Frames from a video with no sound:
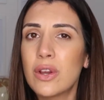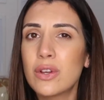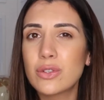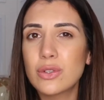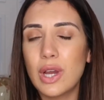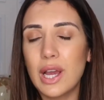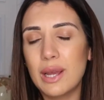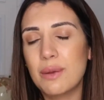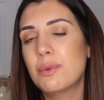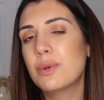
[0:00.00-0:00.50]

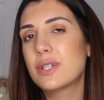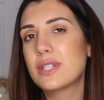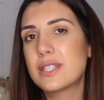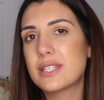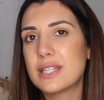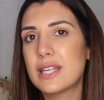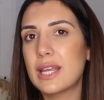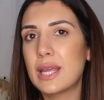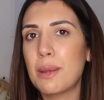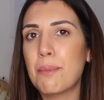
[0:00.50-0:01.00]
So I would
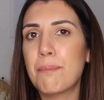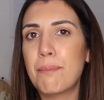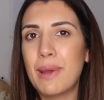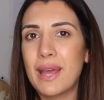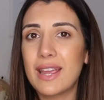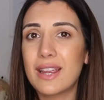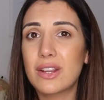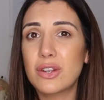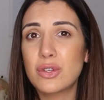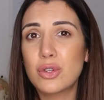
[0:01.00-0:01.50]
say
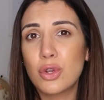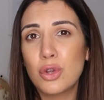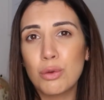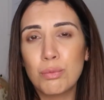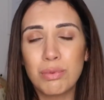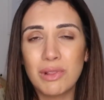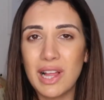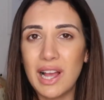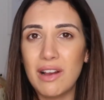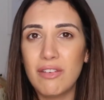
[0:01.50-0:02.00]
pick 2
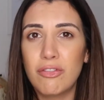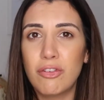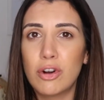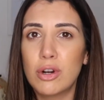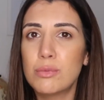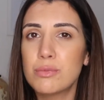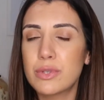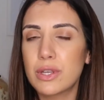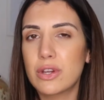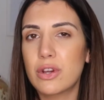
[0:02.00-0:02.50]

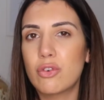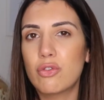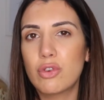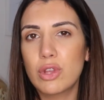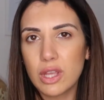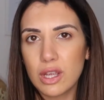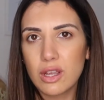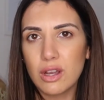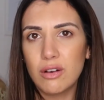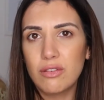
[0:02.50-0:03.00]
platforms that you're
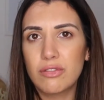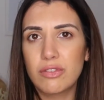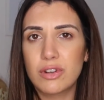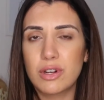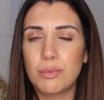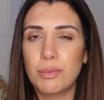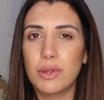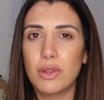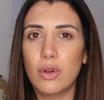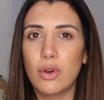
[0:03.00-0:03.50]
really
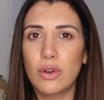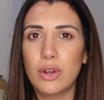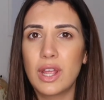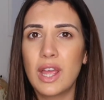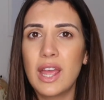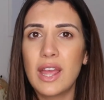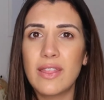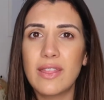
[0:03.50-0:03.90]
comfortable on,